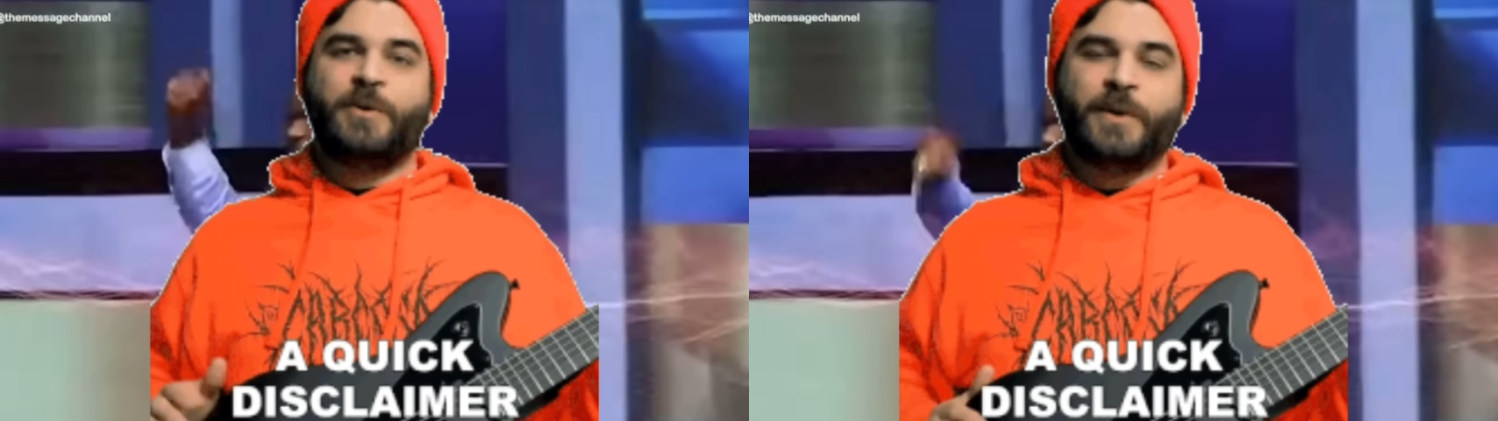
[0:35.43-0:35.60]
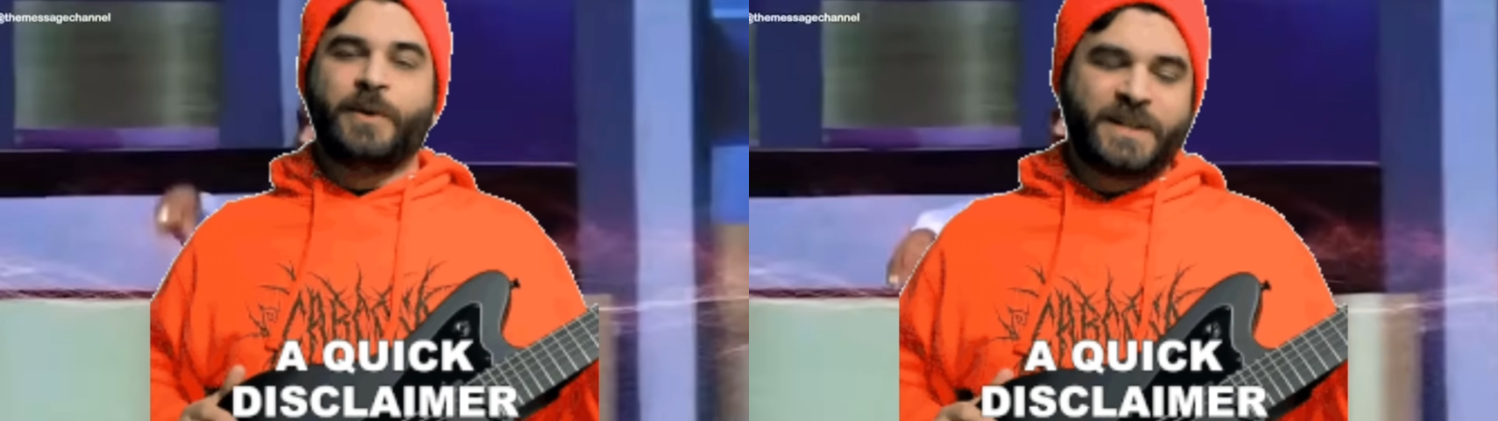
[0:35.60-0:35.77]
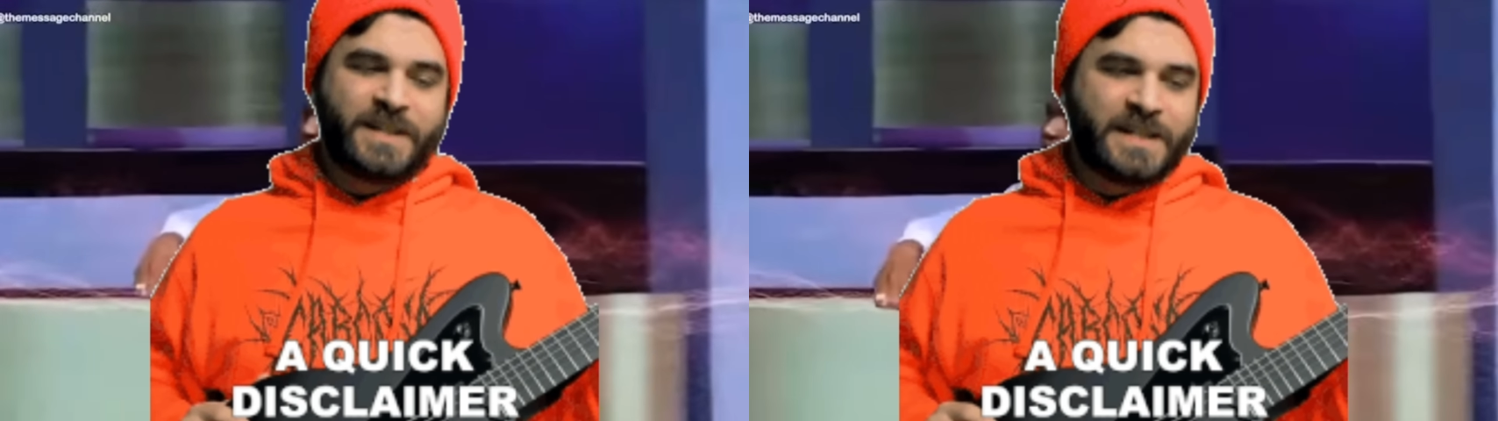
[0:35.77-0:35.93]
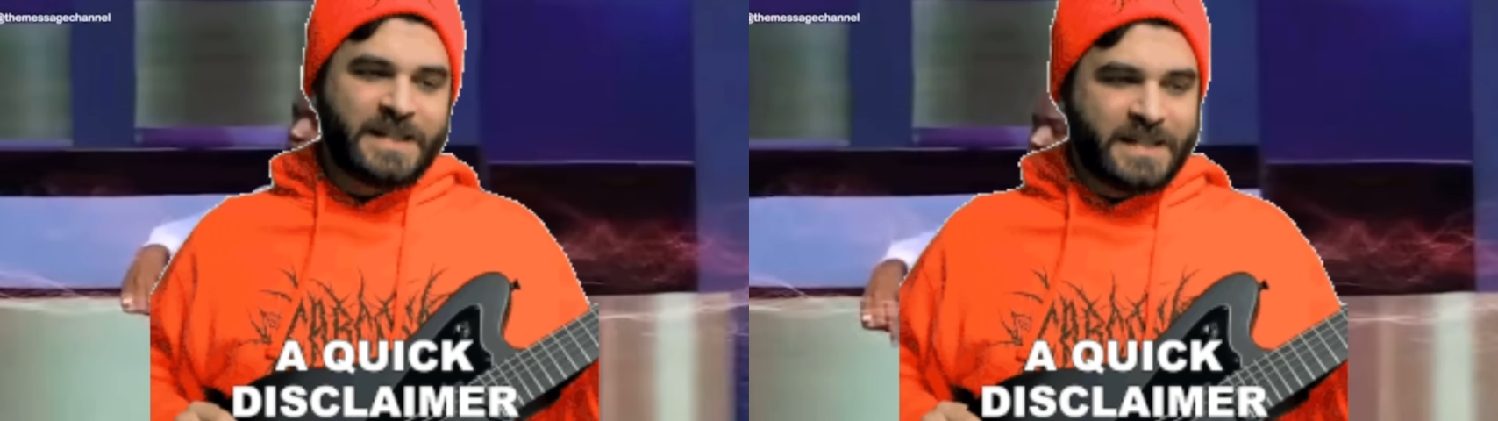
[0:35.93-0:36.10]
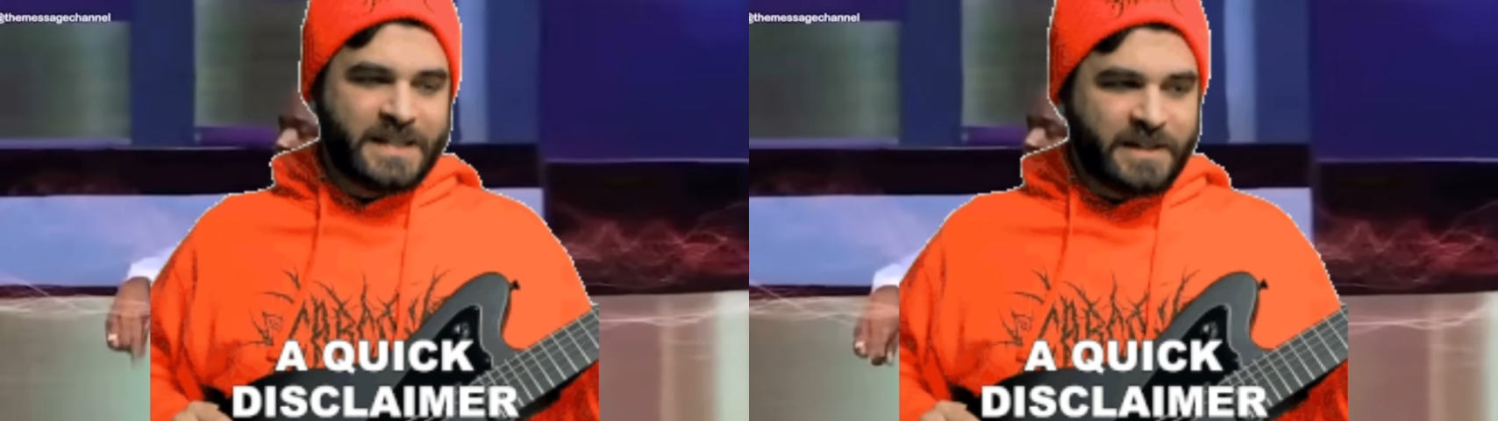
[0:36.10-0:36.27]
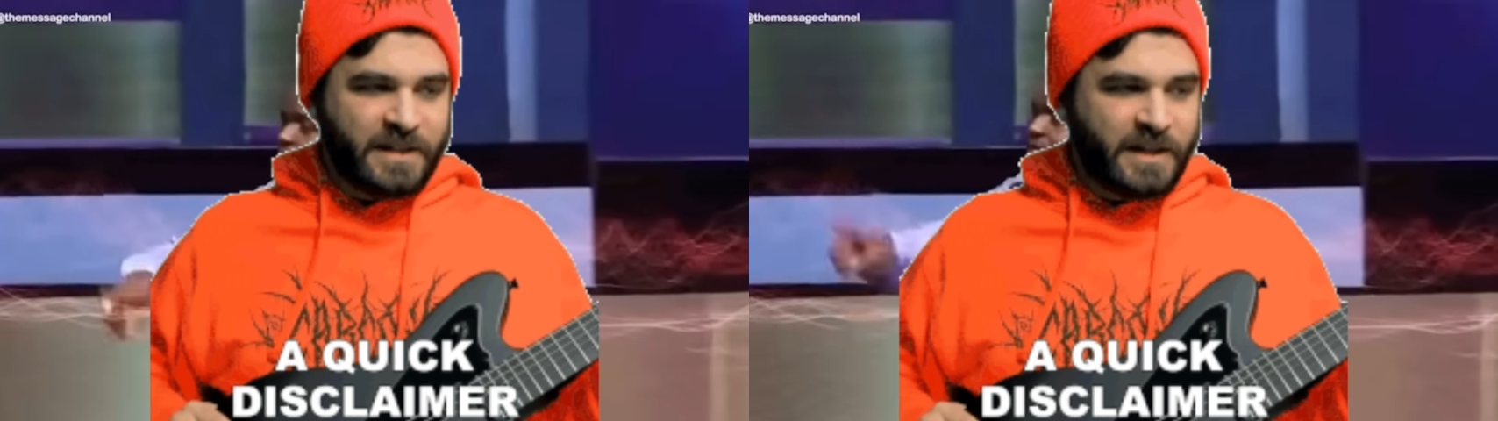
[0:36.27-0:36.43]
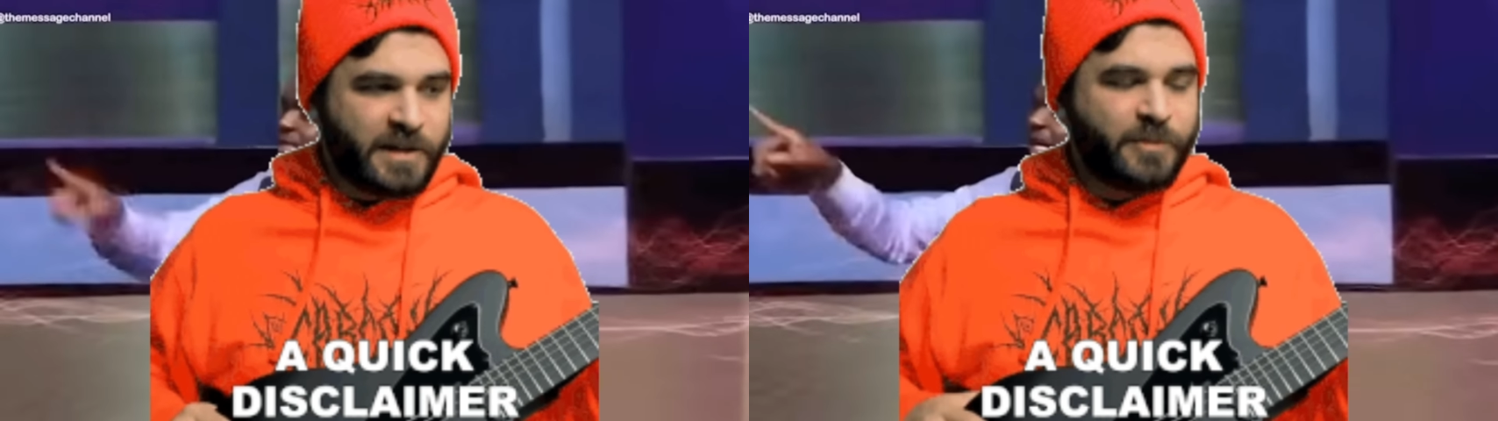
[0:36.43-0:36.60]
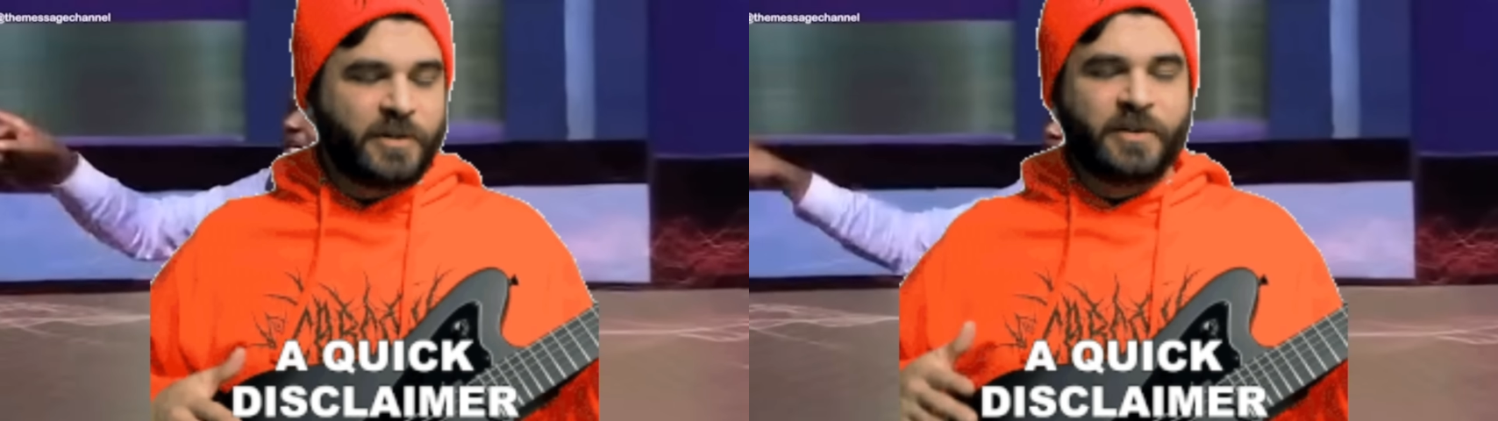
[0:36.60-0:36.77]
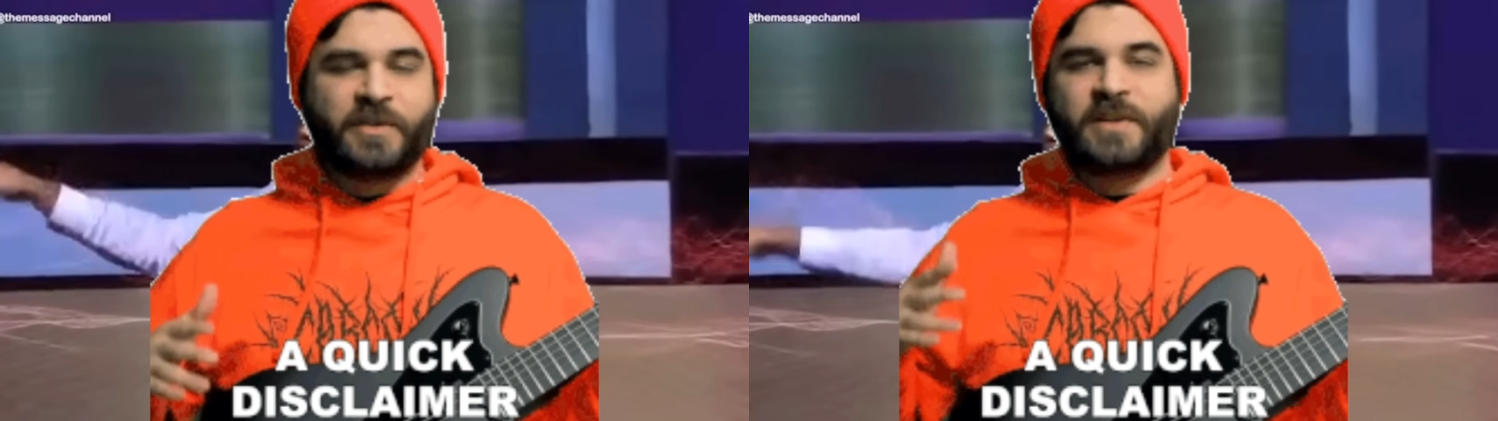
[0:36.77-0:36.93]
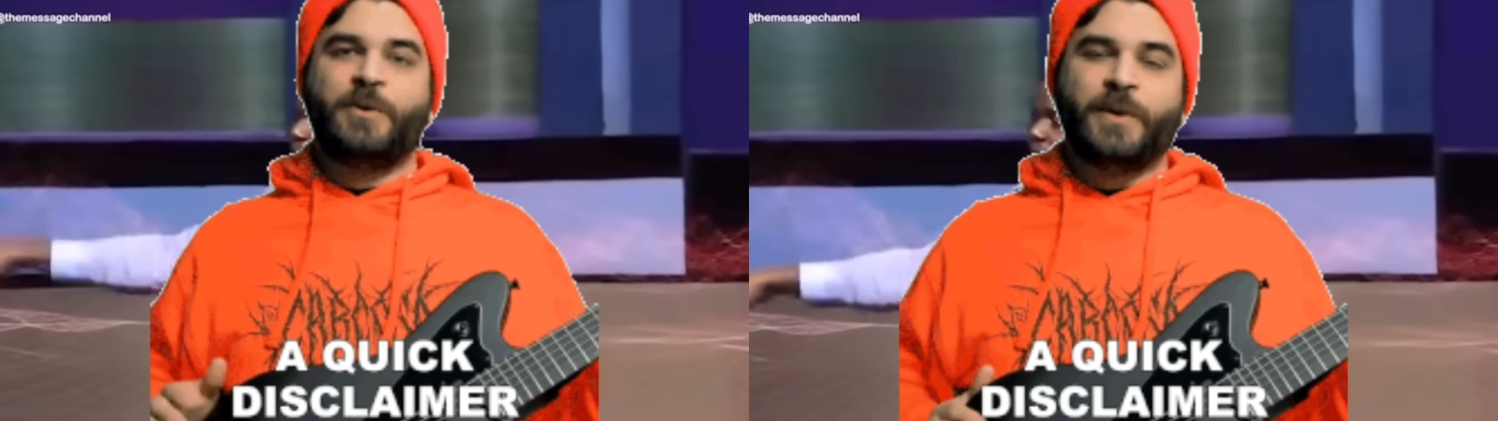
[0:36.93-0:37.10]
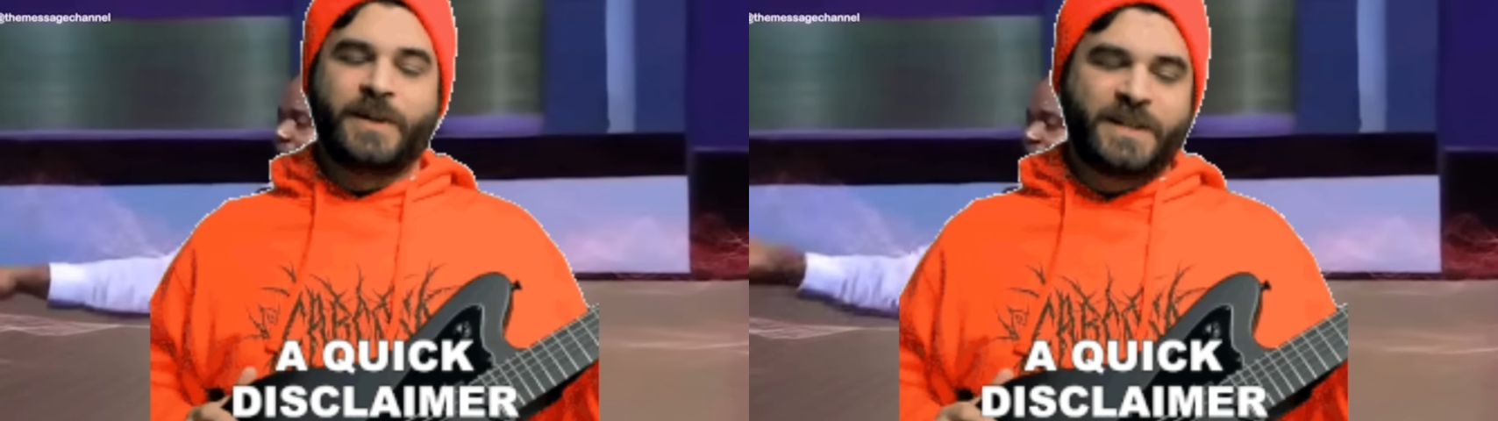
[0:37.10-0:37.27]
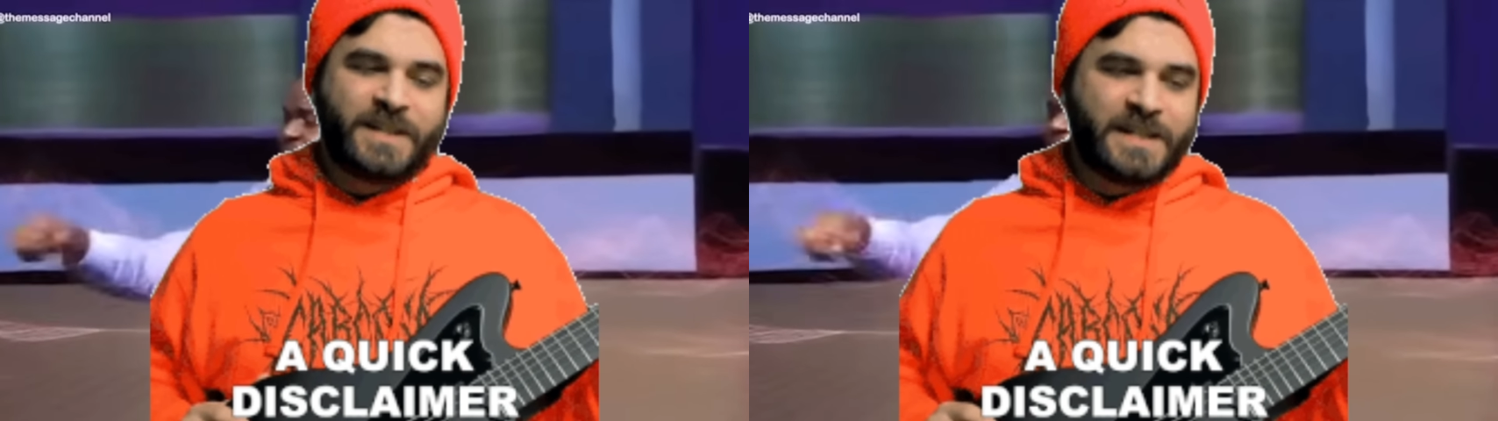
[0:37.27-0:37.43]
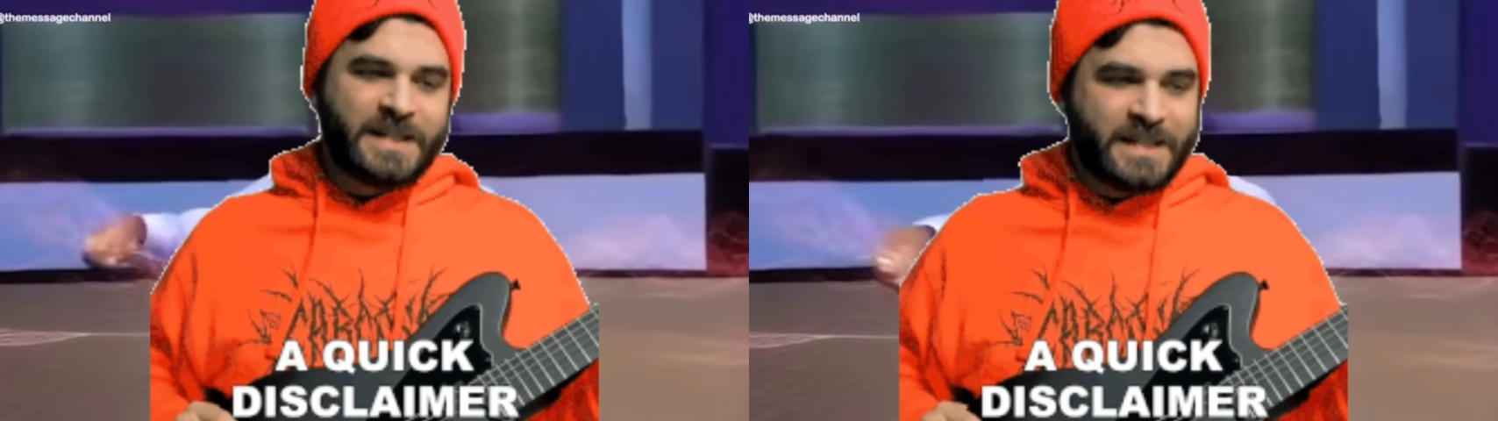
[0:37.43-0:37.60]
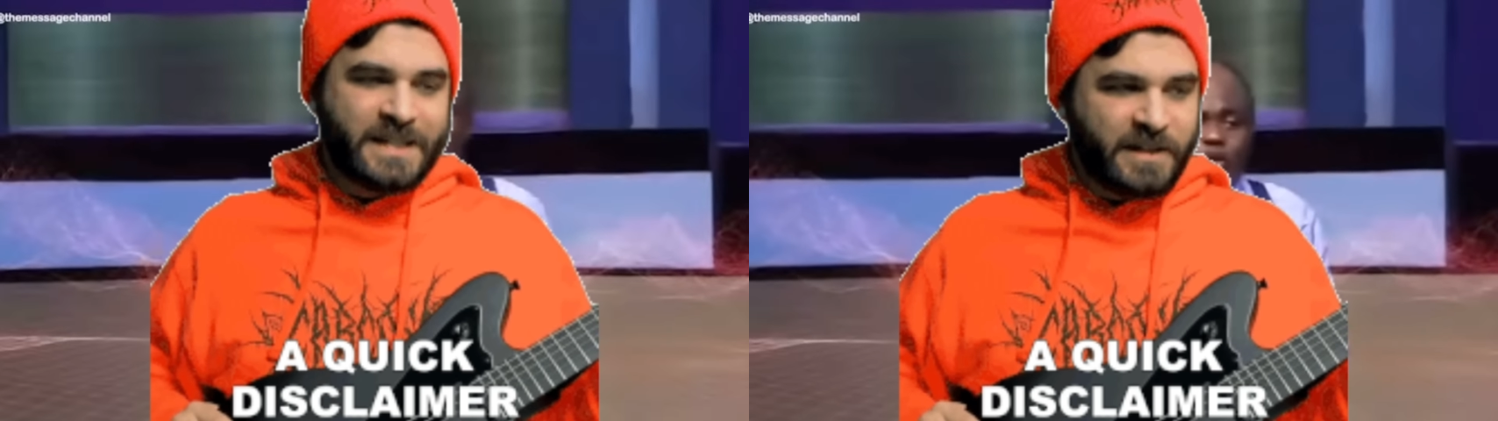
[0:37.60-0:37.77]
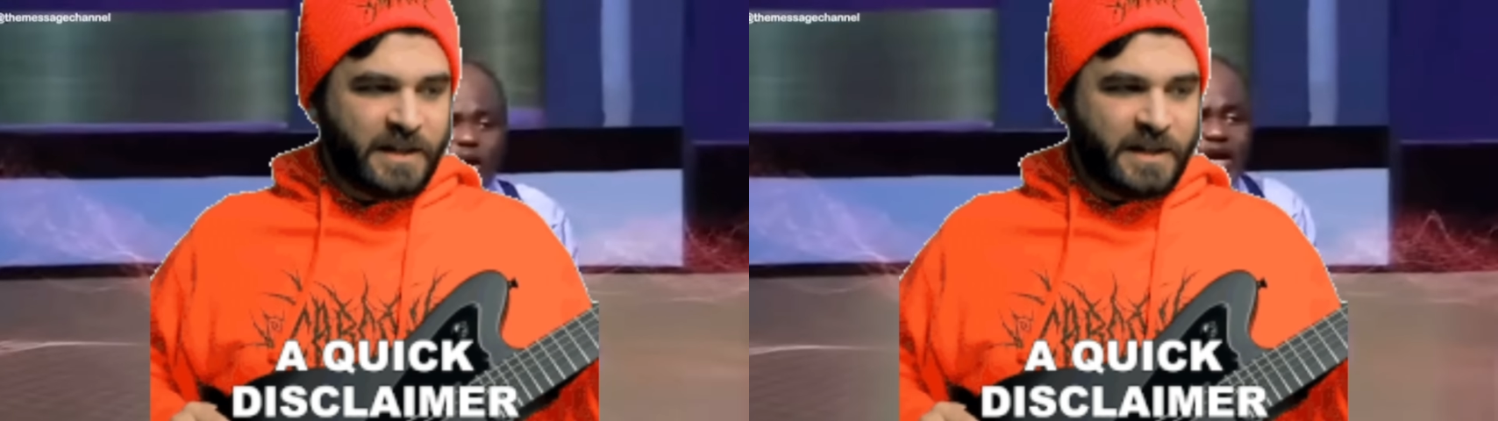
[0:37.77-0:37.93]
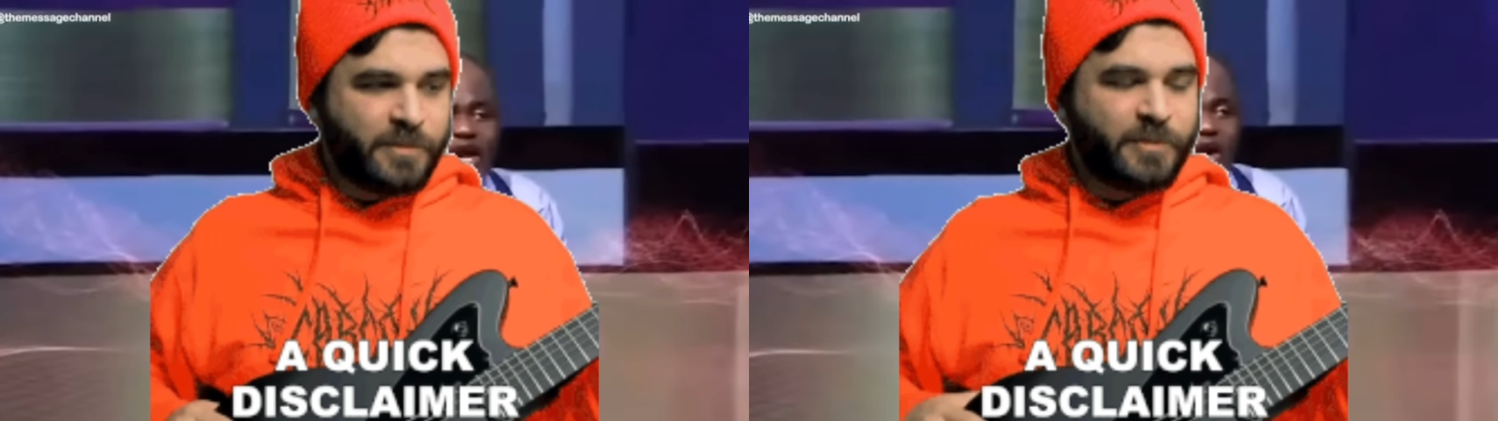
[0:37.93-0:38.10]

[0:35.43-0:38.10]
now I may get into trouble. We have been saying